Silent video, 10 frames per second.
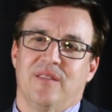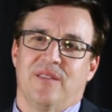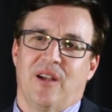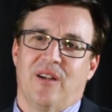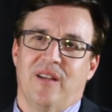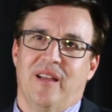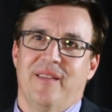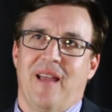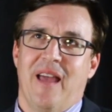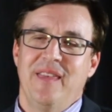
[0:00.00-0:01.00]

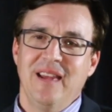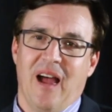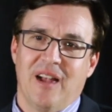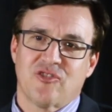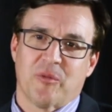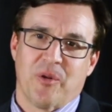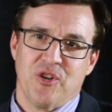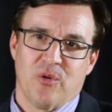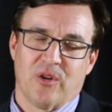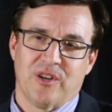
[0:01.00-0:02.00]
I think
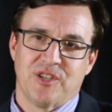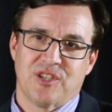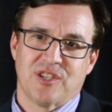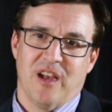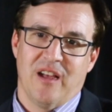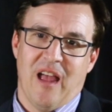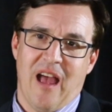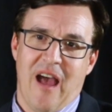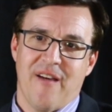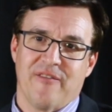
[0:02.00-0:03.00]
entrepreneurs
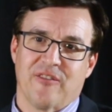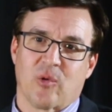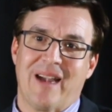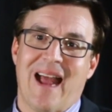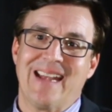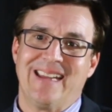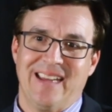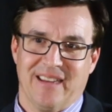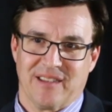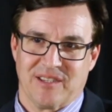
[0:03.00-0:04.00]
have great
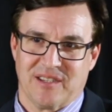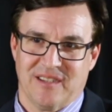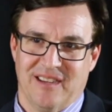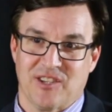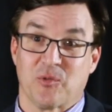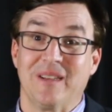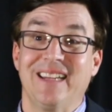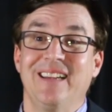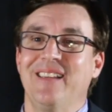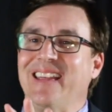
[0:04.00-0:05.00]
ideas. It's
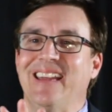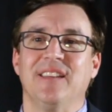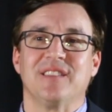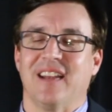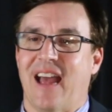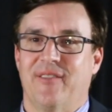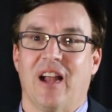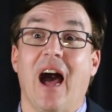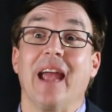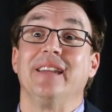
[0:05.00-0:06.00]
really easy to have
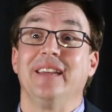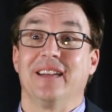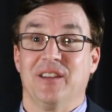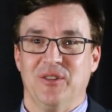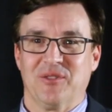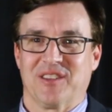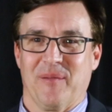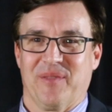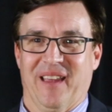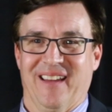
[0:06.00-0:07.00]
an idea to do
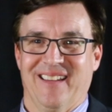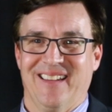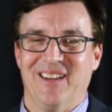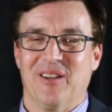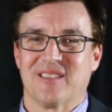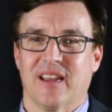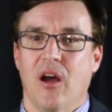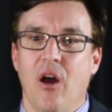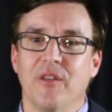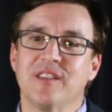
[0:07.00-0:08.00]
something. It's like,
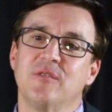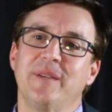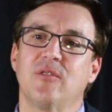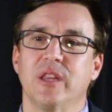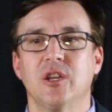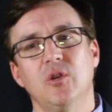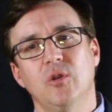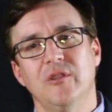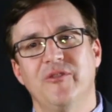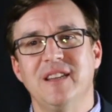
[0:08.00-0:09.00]
oh, this would be really
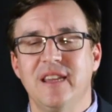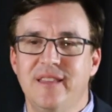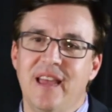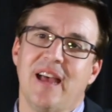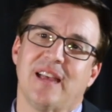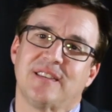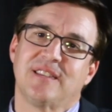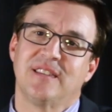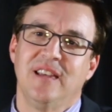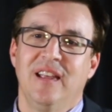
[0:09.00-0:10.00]
cool if we did
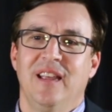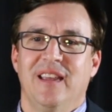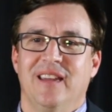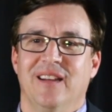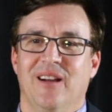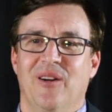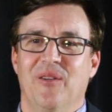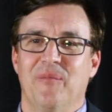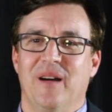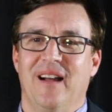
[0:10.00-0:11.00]
this,
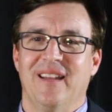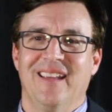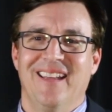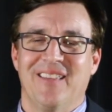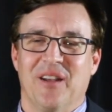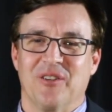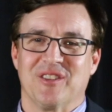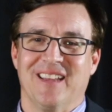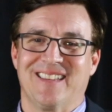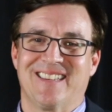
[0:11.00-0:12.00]
but
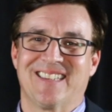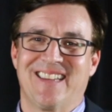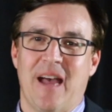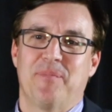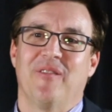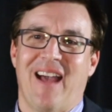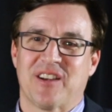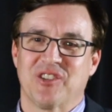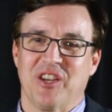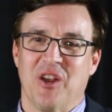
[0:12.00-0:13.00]
there's the step of
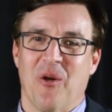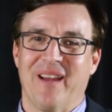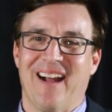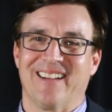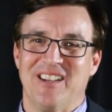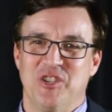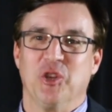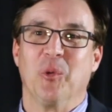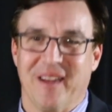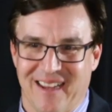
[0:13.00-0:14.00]
actually going out and
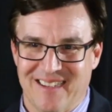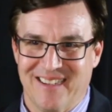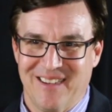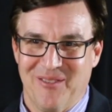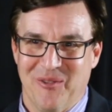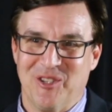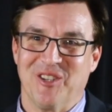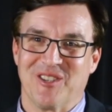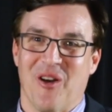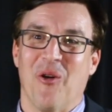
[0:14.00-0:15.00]
doing it, which
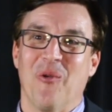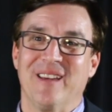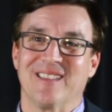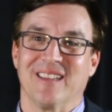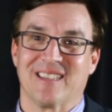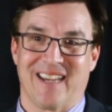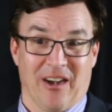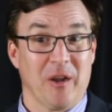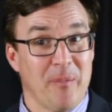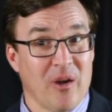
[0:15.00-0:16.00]
is always the
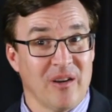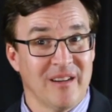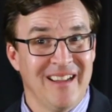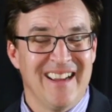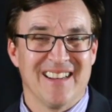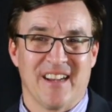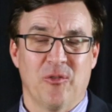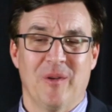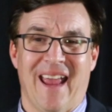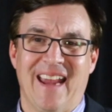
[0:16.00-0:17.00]
scary part, because
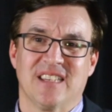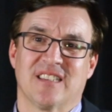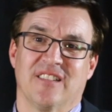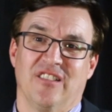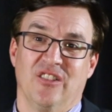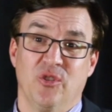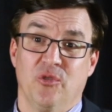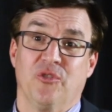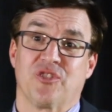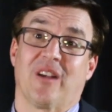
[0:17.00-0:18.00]
everyone hates to
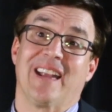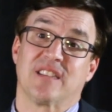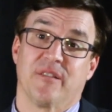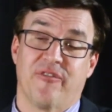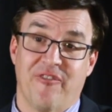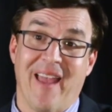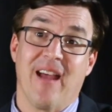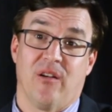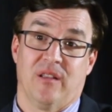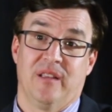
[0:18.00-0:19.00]
lose or hates to
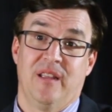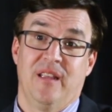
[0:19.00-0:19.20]
fail.